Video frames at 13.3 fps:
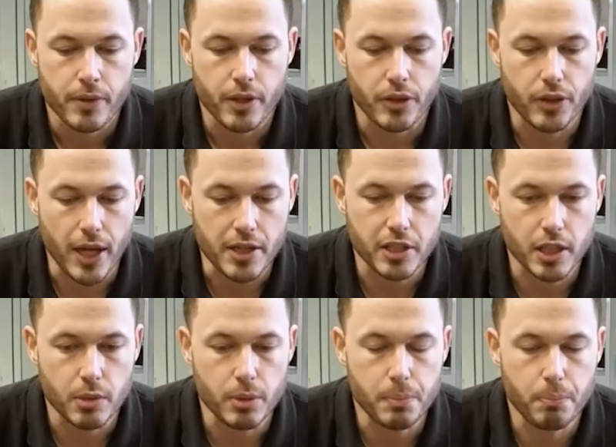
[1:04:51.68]
that's
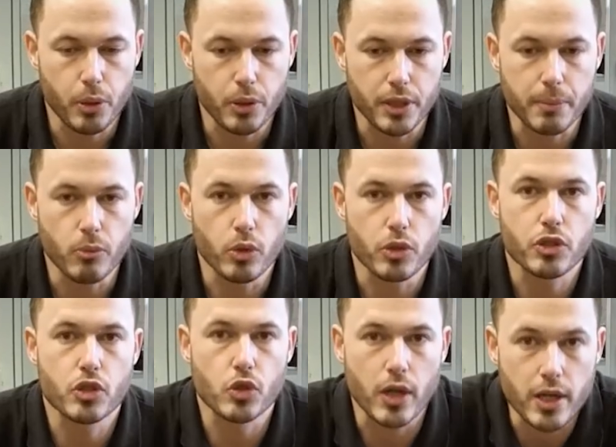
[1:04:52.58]
going to be putting more
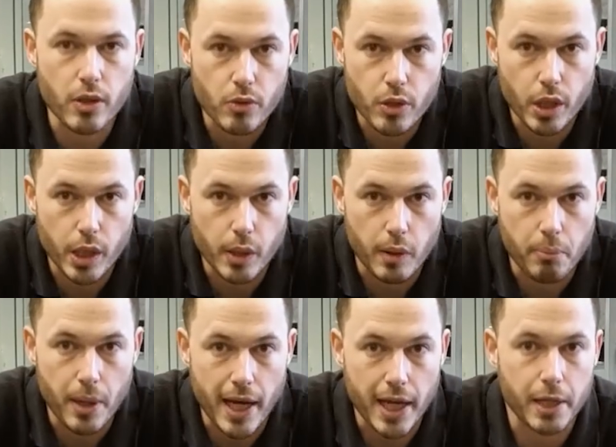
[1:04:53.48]
strain on your lower
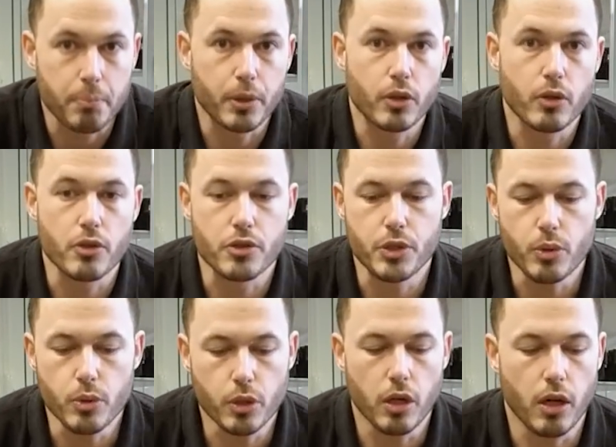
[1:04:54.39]
back because
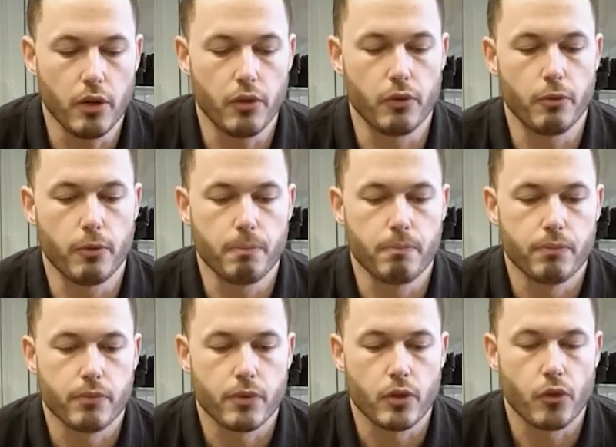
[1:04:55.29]
you can't
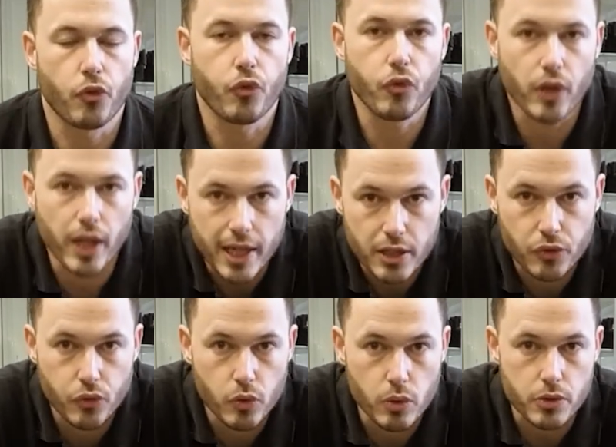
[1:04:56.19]
flex
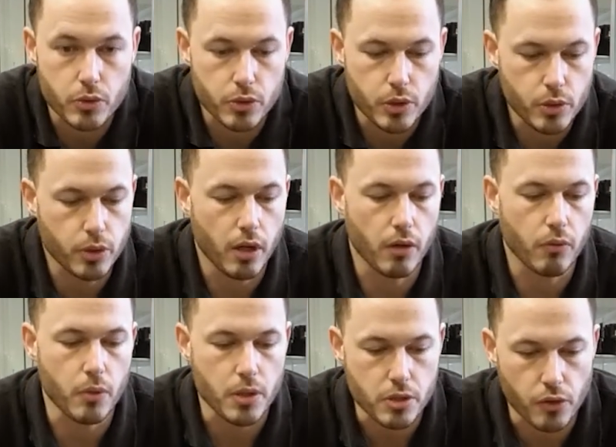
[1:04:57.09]
forwards, or you
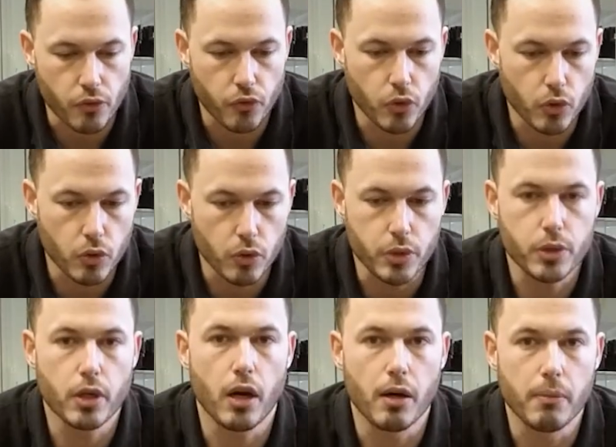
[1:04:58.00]
can't reach the floor, or you
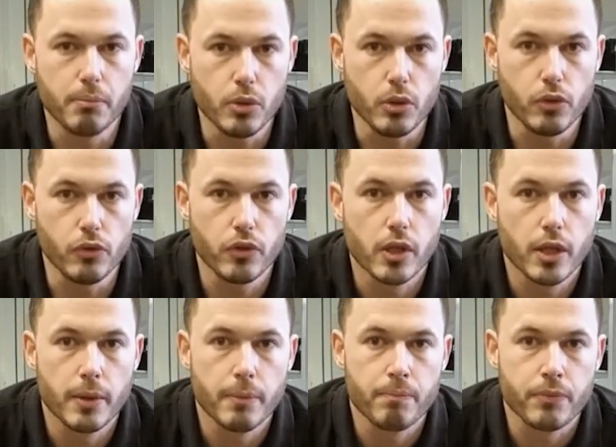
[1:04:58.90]
can't move
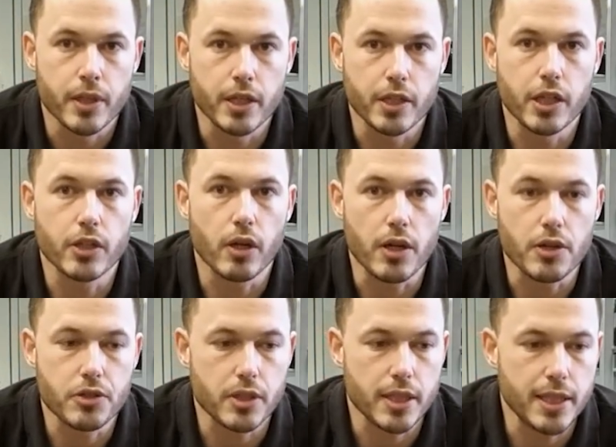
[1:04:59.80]
in a
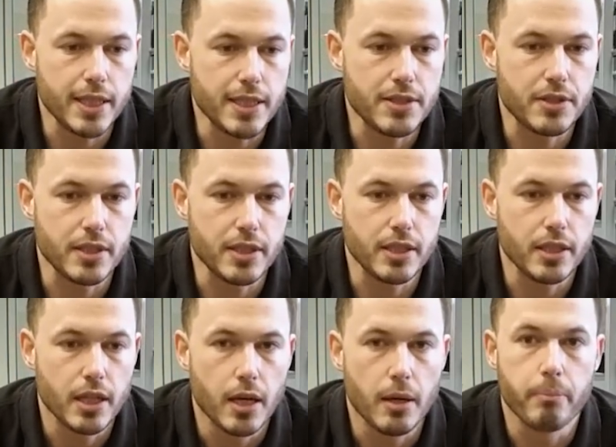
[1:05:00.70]
nice,
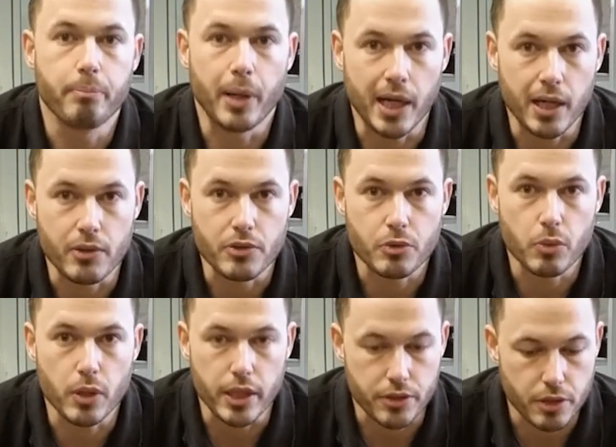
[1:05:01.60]
easy, balanced
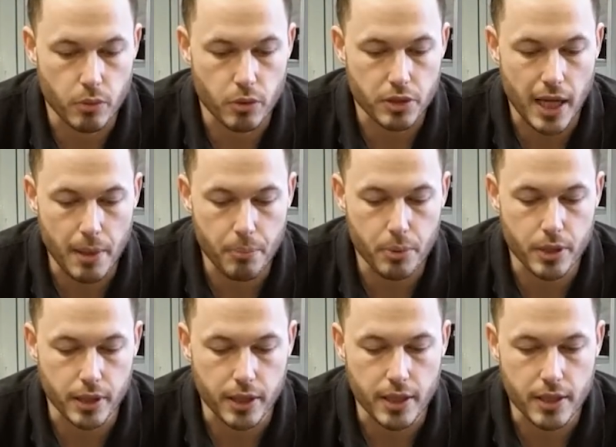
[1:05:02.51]
way. So what's
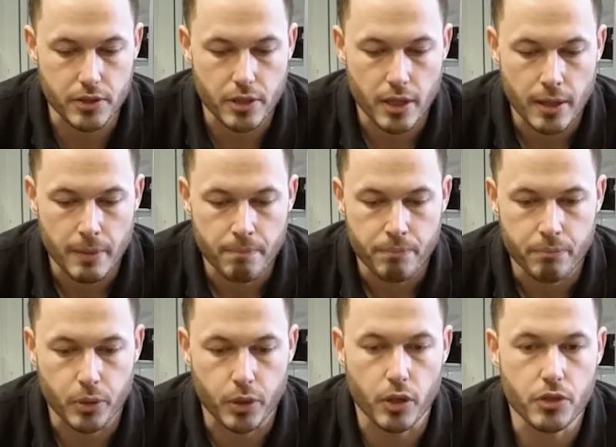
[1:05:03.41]
happening is,
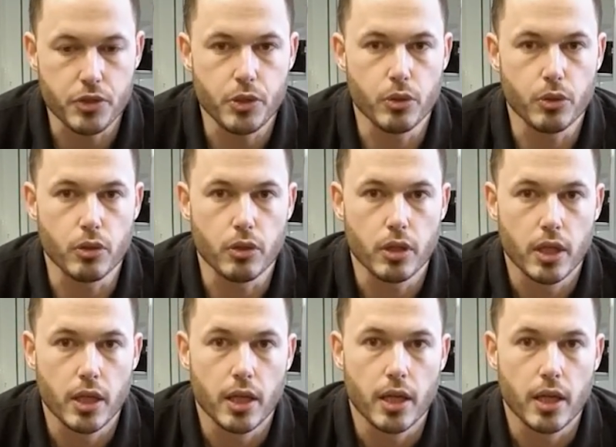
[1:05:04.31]
because your